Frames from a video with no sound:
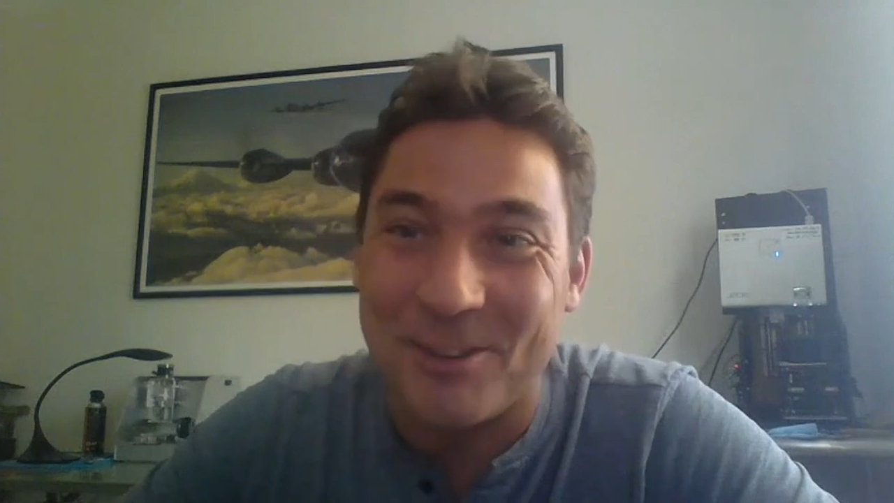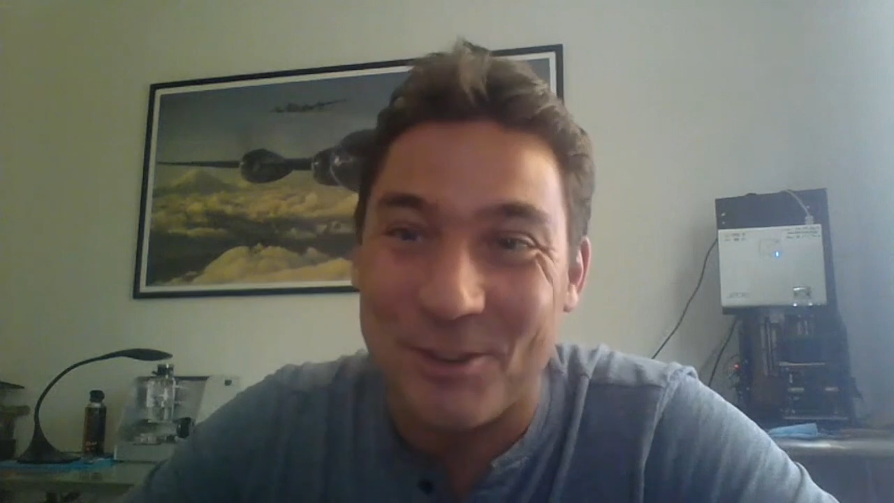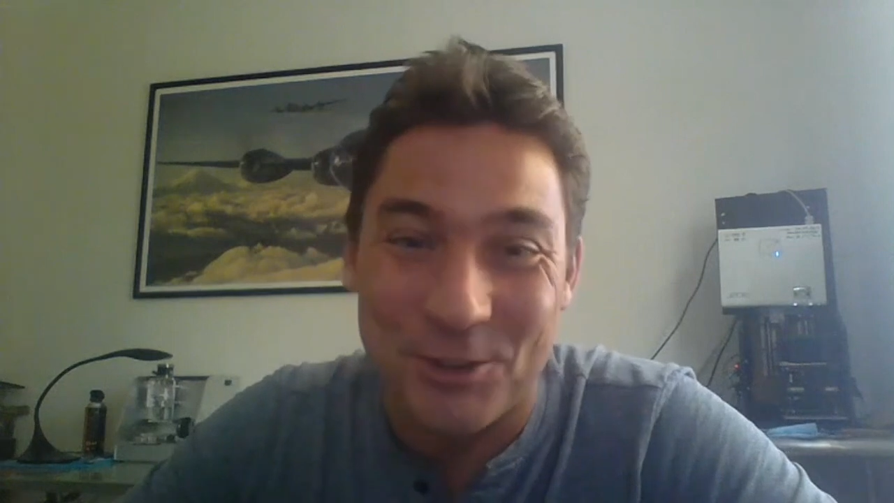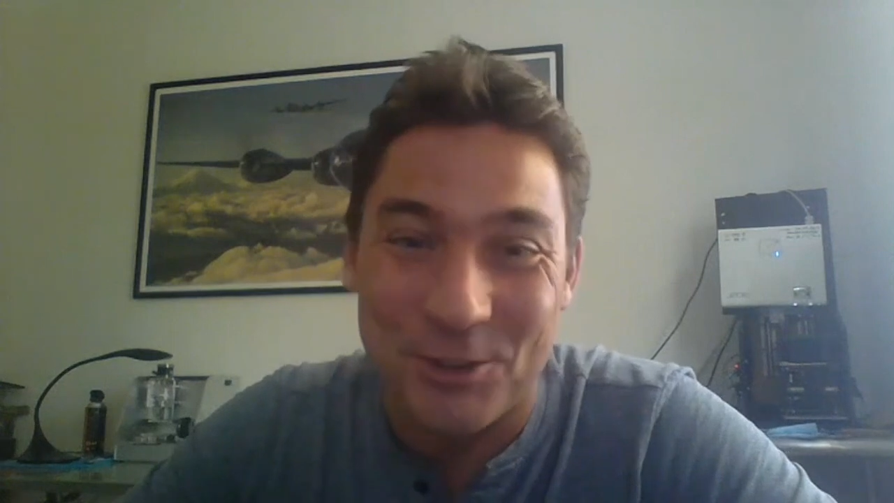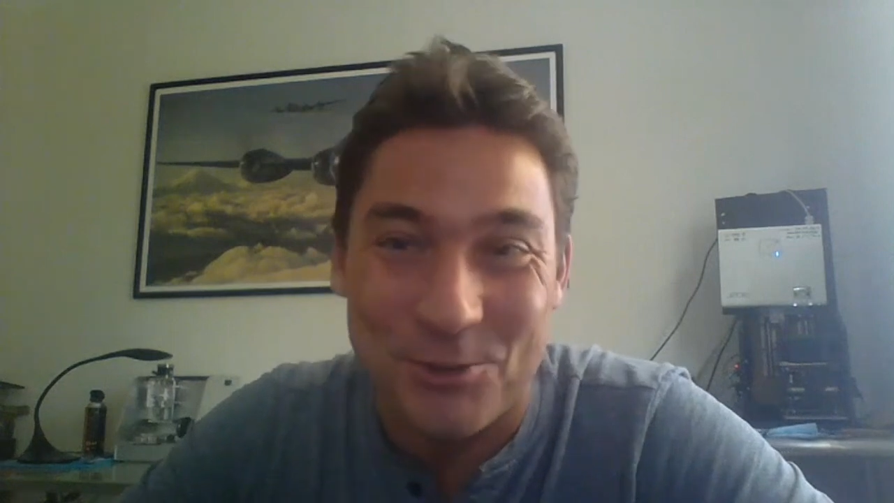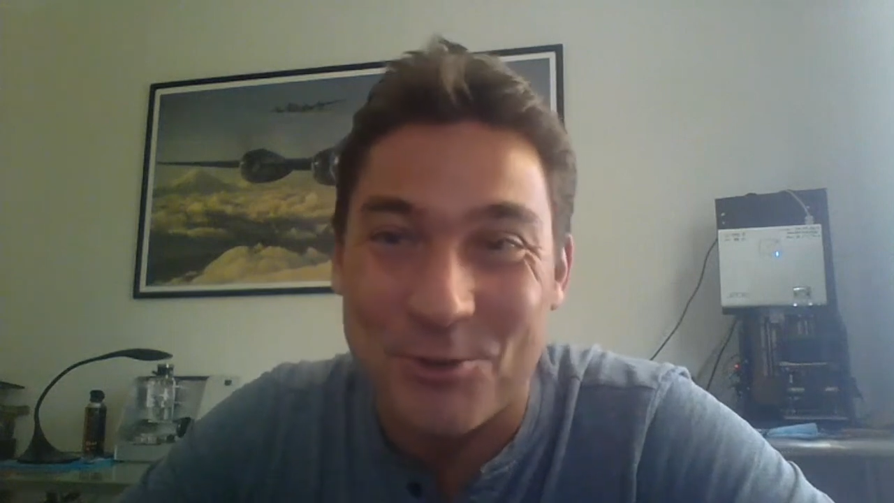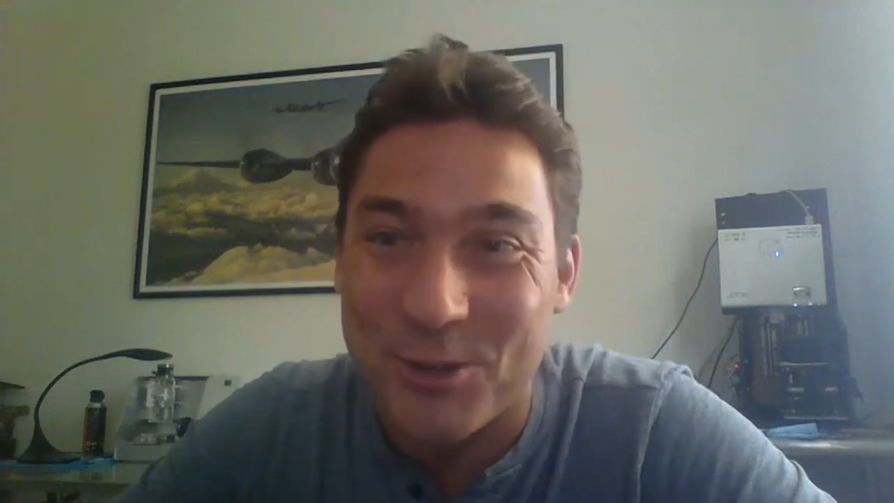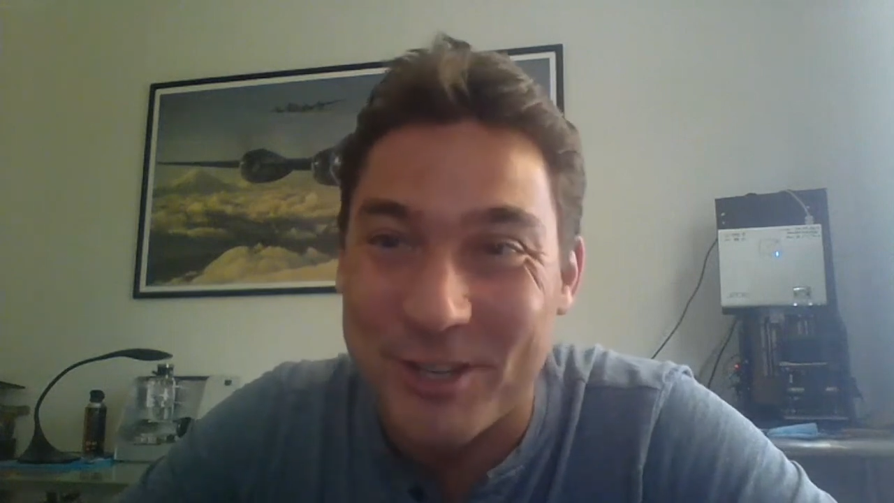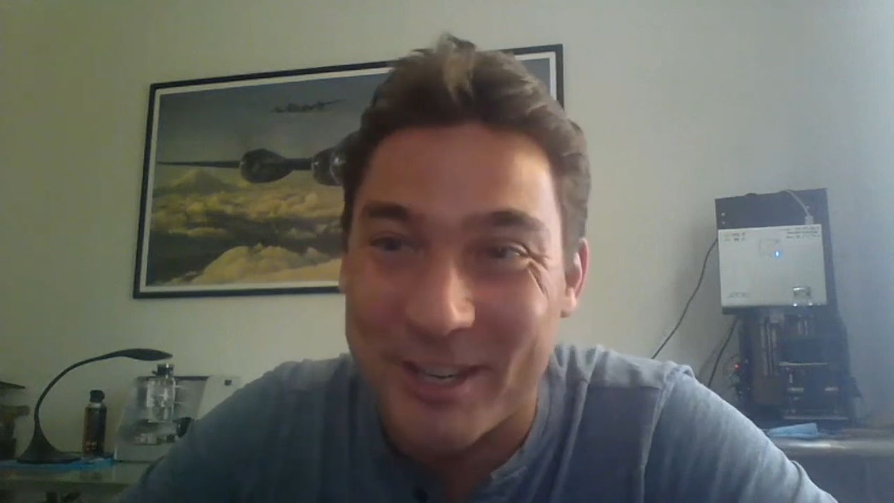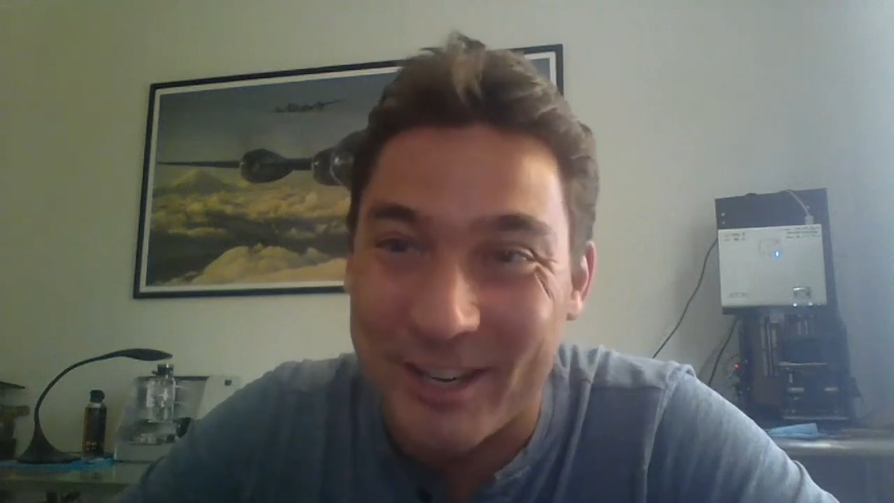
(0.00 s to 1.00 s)
she learned to
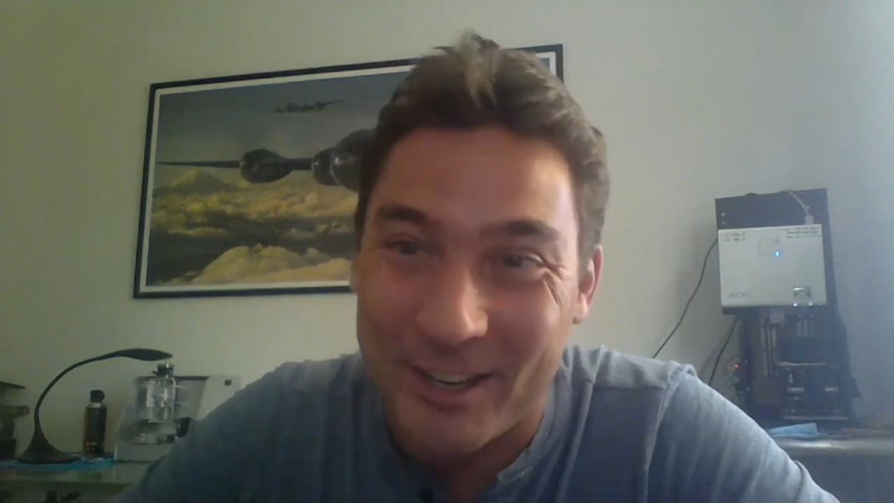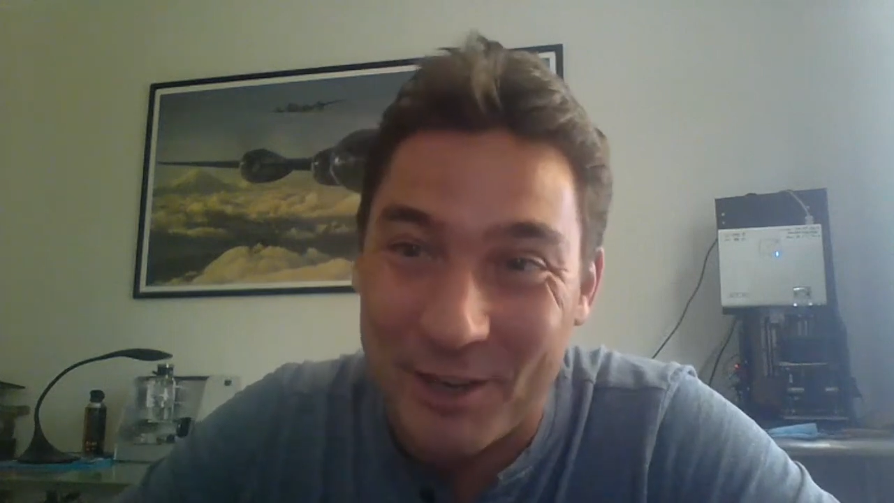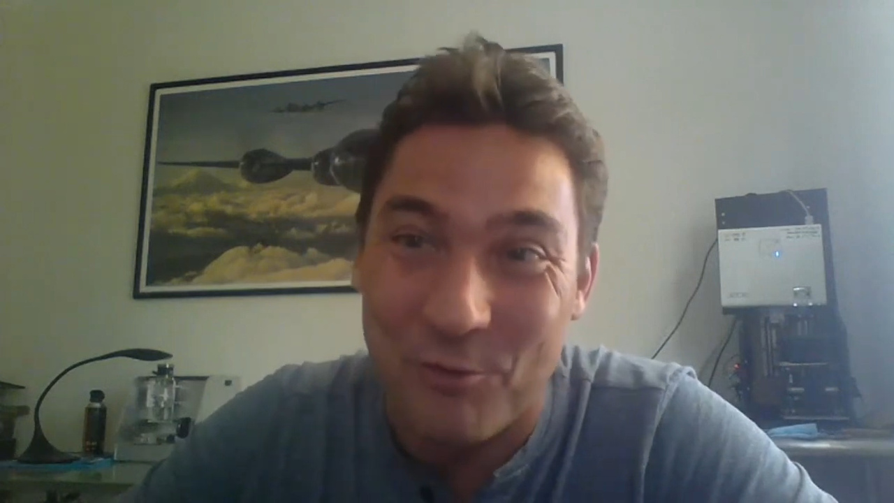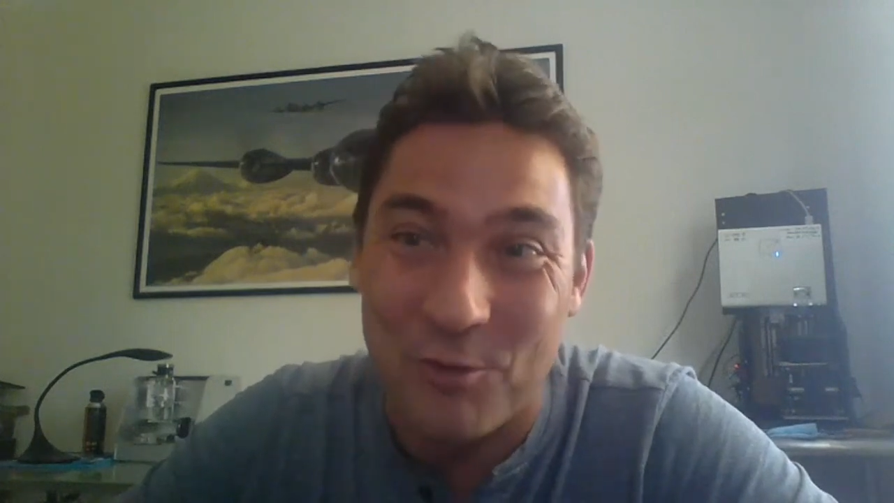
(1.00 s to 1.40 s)
cook in